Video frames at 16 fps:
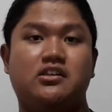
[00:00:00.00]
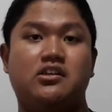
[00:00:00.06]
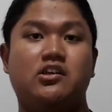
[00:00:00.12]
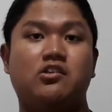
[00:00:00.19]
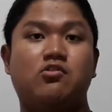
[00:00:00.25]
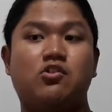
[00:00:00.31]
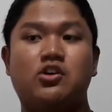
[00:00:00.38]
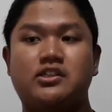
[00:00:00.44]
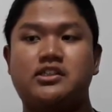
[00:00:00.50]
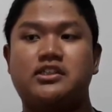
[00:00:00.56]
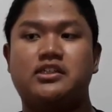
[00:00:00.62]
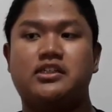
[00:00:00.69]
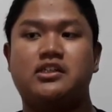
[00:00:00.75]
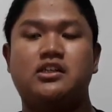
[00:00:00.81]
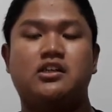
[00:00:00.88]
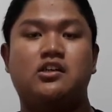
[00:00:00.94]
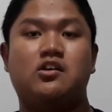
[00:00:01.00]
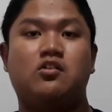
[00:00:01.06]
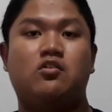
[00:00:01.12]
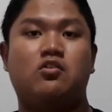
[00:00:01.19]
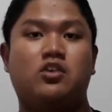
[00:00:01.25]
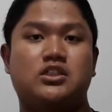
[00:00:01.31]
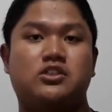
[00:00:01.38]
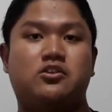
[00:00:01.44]
the water
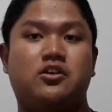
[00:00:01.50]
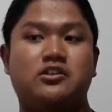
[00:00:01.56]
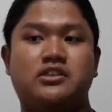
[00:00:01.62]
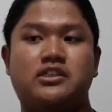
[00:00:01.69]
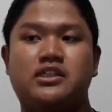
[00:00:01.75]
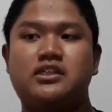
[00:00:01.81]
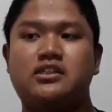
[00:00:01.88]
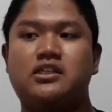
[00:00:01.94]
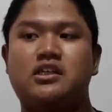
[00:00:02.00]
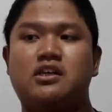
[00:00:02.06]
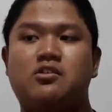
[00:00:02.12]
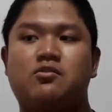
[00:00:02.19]
was altered